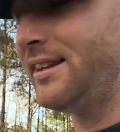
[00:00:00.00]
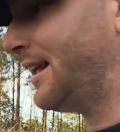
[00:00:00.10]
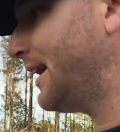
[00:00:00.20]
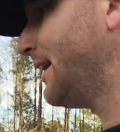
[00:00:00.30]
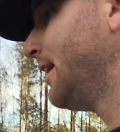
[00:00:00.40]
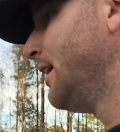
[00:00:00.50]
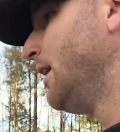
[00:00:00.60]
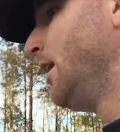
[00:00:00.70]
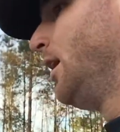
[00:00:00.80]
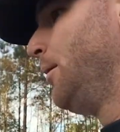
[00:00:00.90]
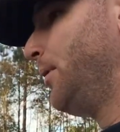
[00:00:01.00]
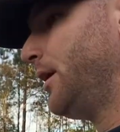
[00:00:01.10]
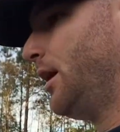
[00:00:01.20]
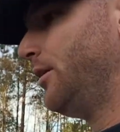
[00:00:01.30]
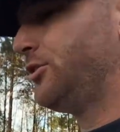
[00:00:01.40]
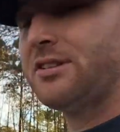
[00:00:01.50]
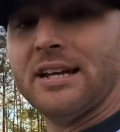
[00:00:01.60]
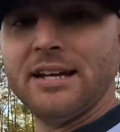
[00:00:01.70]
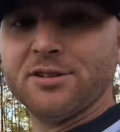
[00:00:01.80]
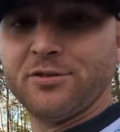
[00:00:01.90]
that. But just to
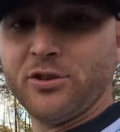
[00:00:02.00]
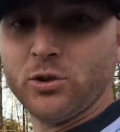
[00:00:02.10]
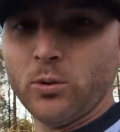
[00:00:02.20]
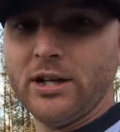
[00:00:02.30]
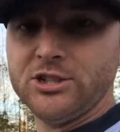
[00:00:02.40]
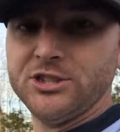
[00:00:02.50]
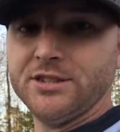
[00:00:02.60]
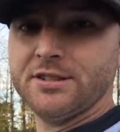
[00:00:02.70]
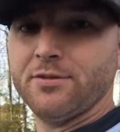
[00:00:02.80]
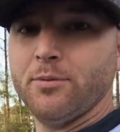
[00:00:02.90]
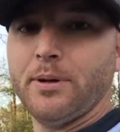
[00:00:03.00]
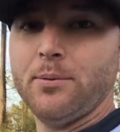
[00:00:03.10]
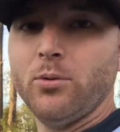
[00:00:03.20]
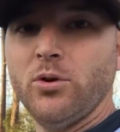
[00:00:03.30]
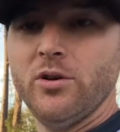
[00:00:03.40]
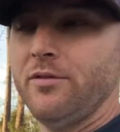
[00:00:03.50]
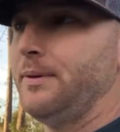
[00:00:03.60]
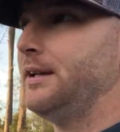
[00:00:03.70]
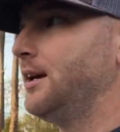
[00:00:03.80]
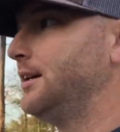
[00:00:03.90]
answer a few questions from people who have
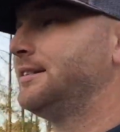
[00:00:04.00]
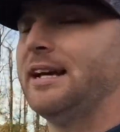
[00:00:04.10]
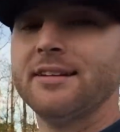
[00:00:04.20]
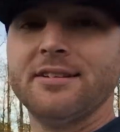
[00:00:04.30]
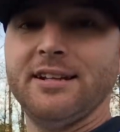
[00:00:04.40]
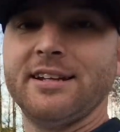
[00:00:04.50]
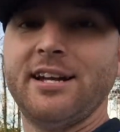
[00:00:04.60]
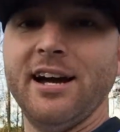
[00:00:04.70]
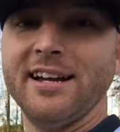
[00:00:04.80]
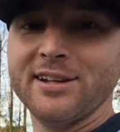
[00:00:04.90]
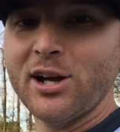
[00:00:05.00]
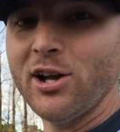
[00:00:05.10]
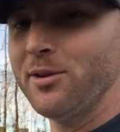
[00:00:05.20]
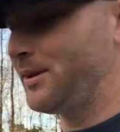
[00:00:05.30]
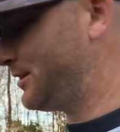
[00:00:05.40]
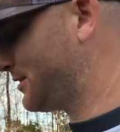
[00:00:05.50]
been texting and calling me and